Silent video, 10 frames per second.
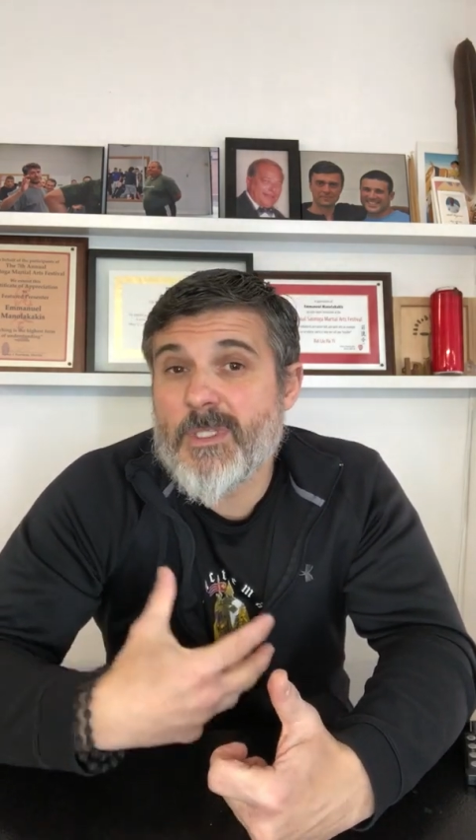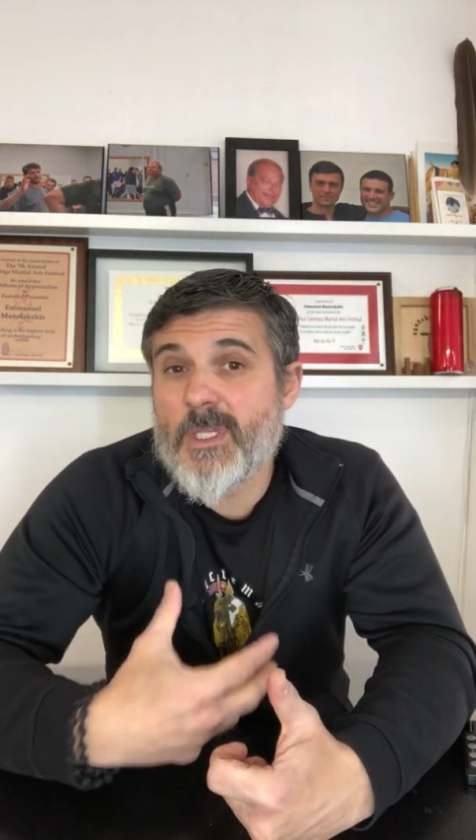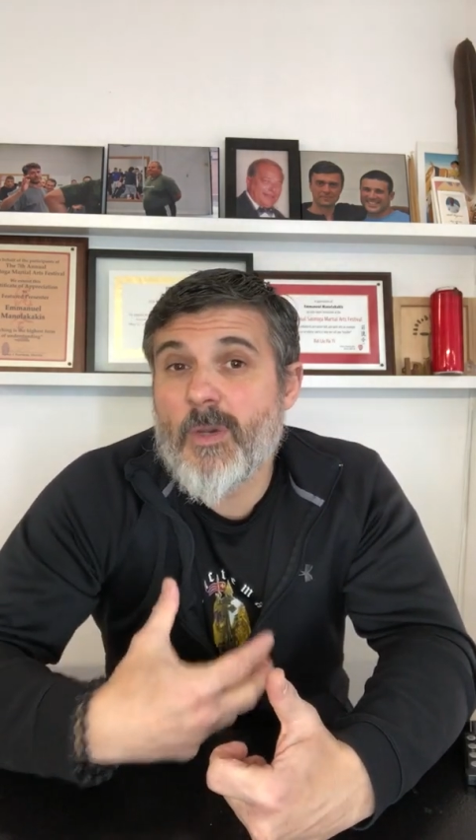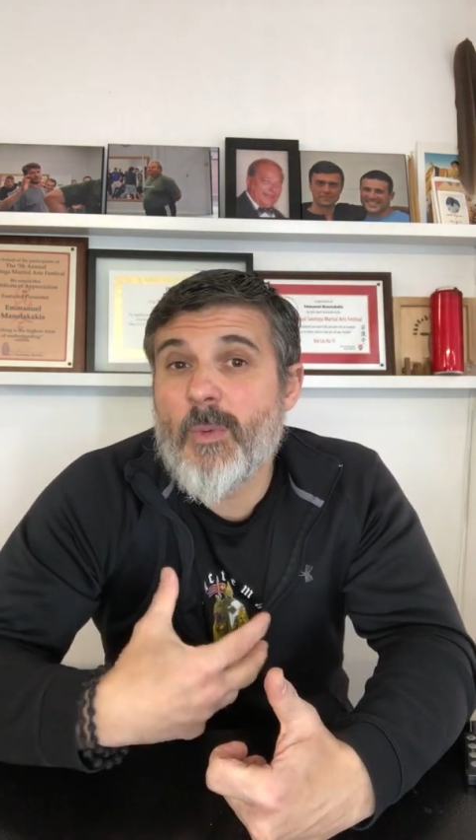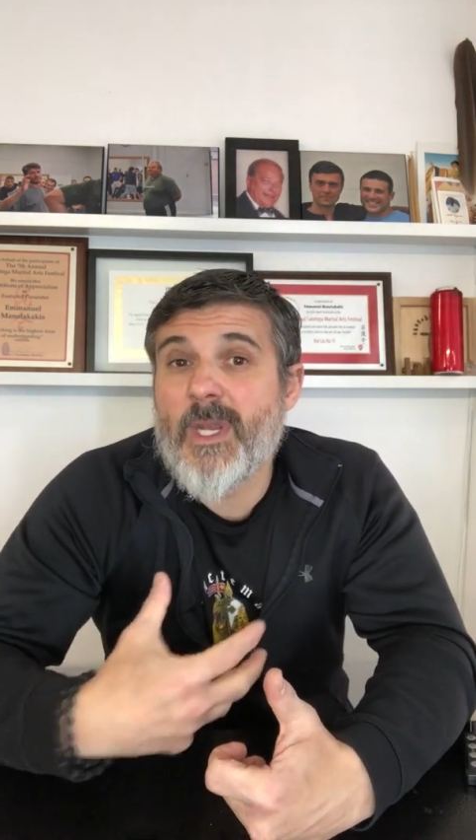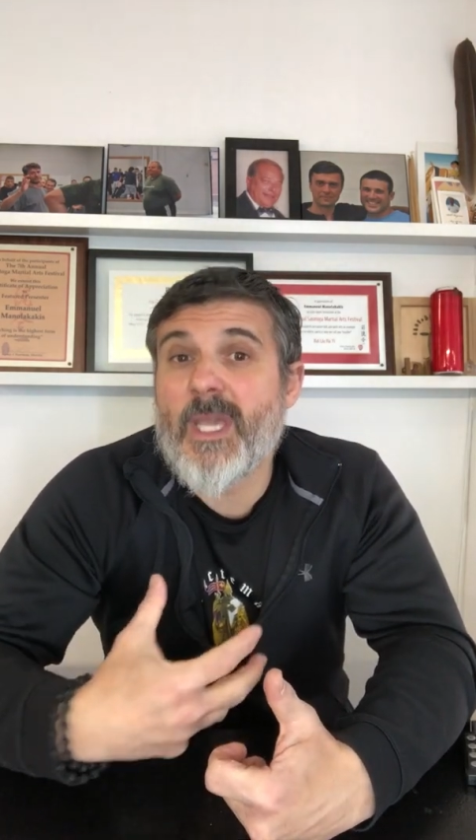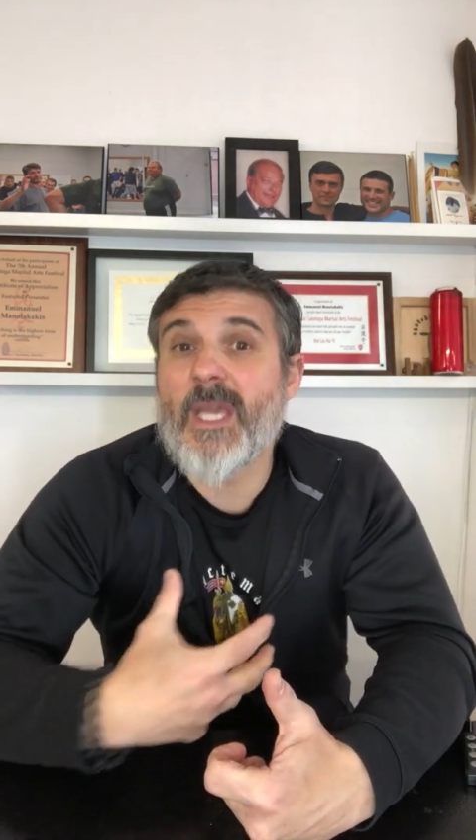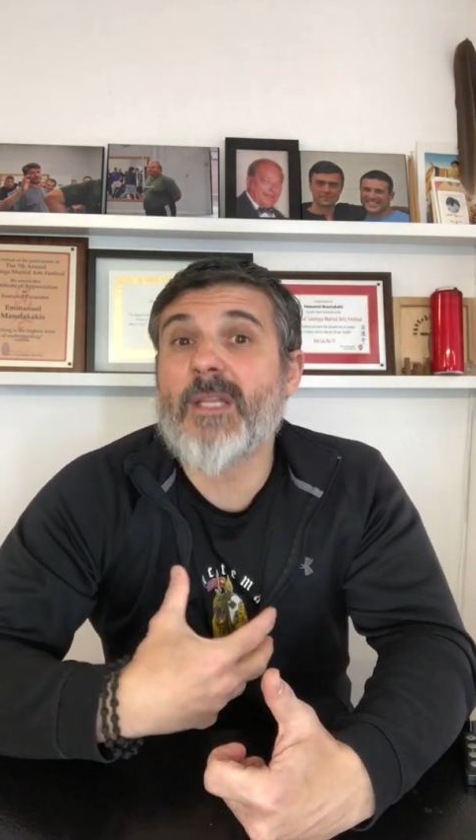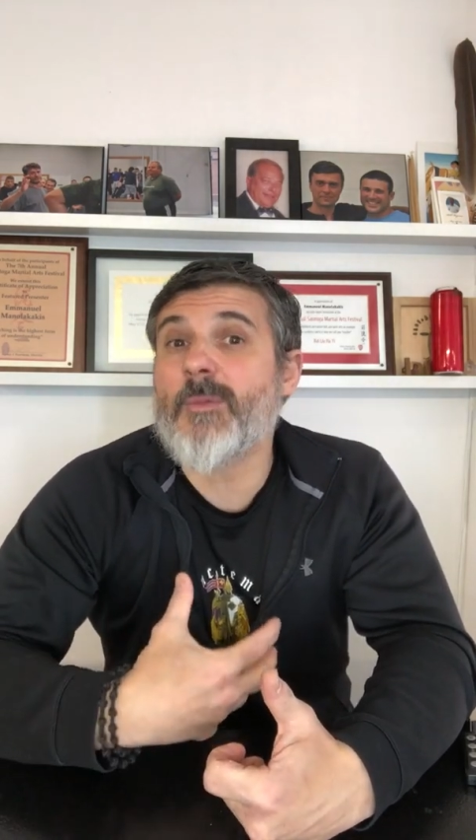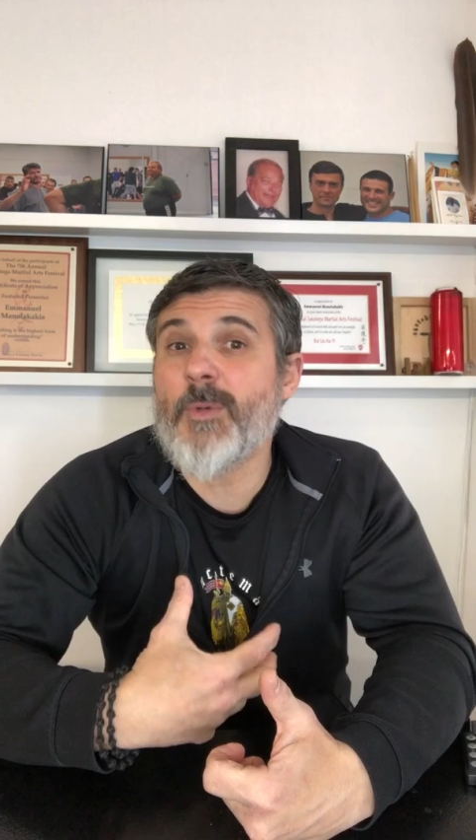It's like a way to
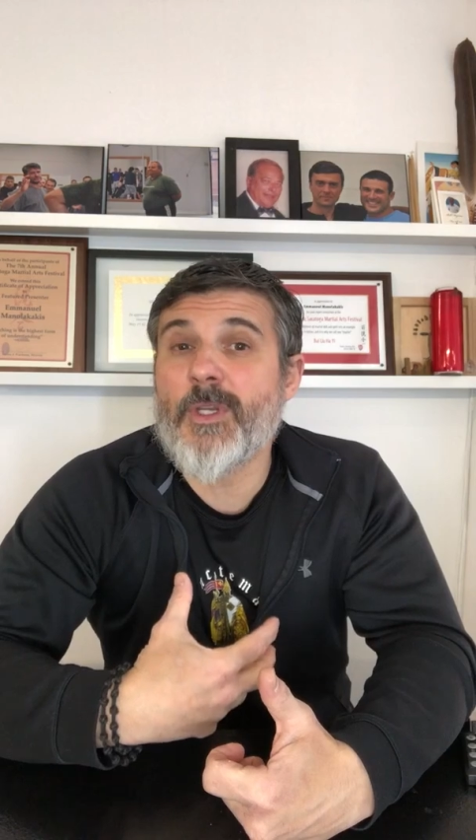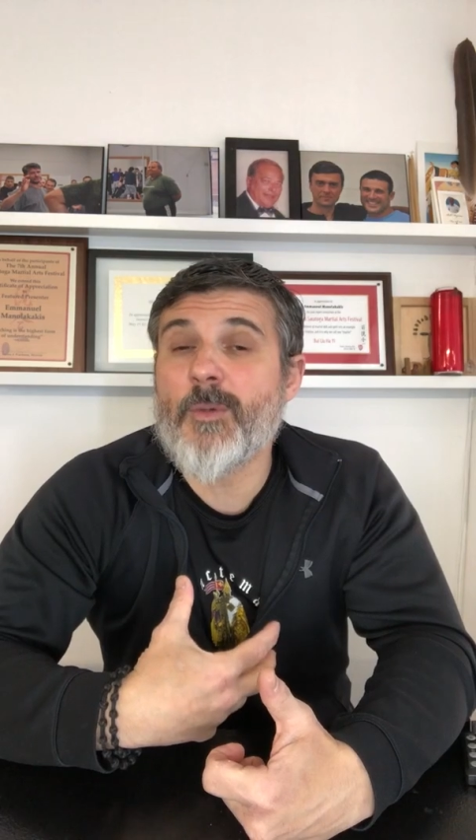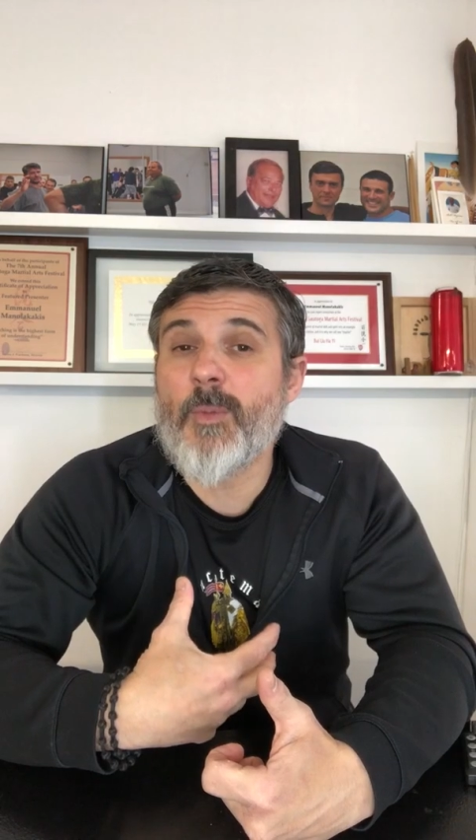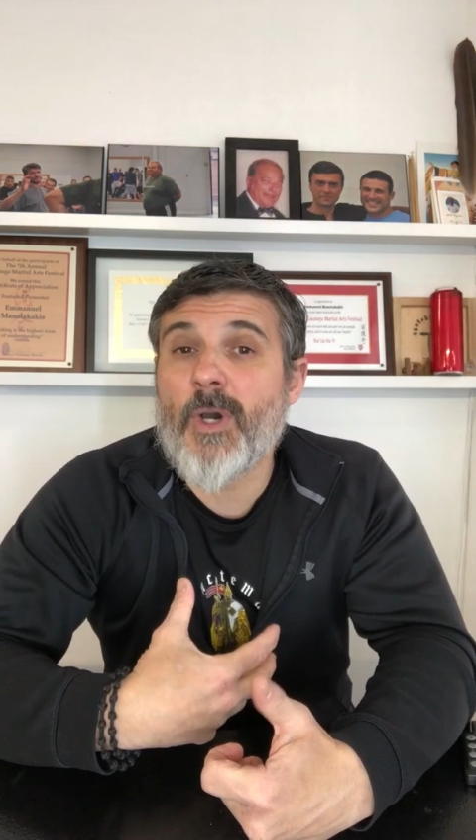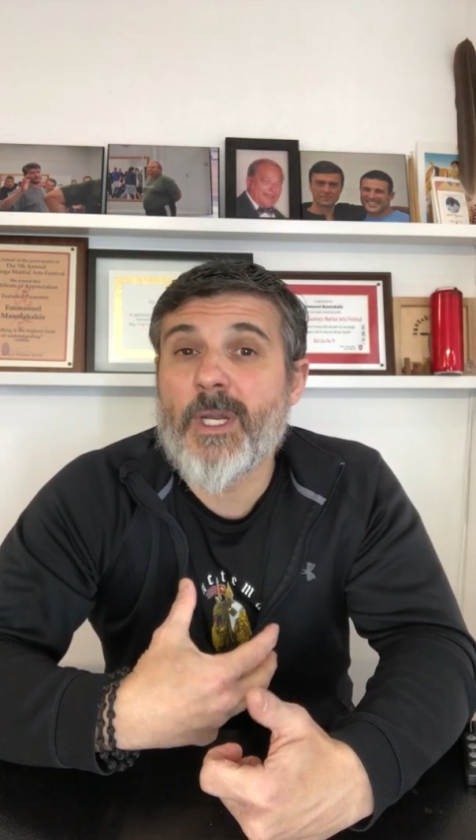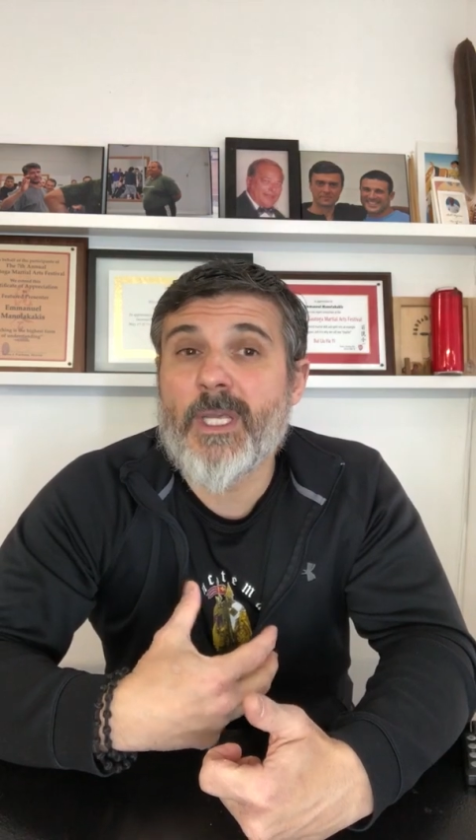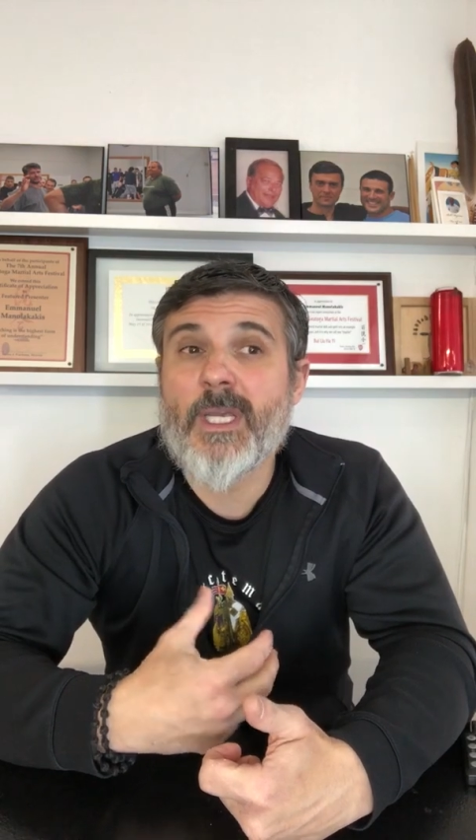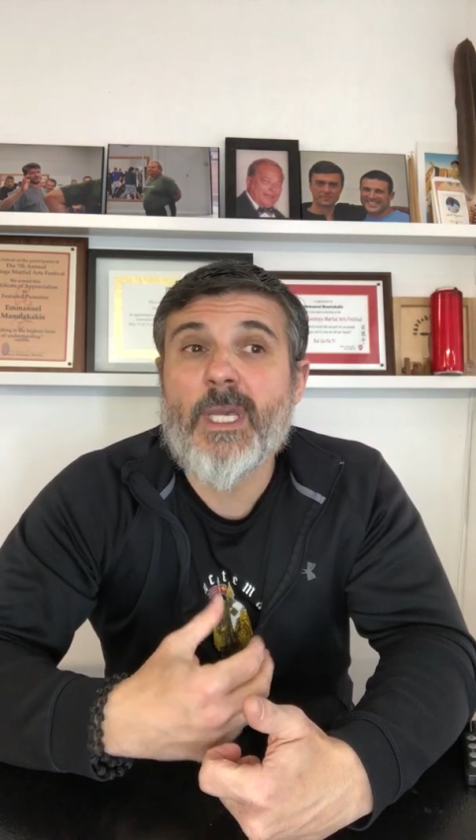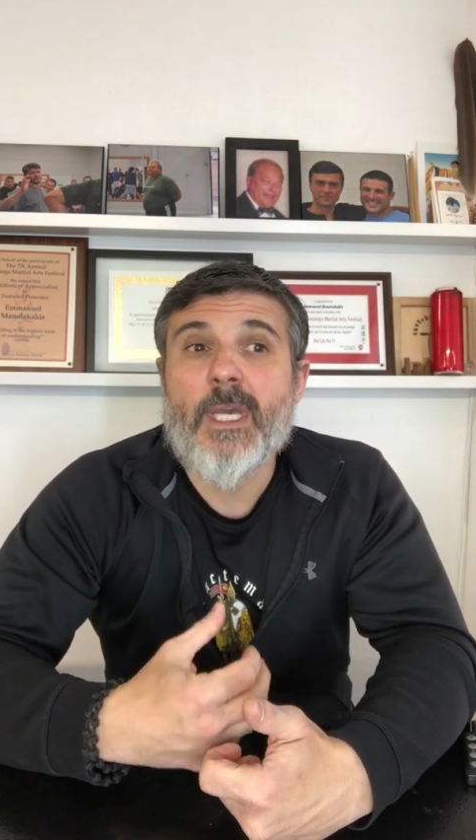calibrate your body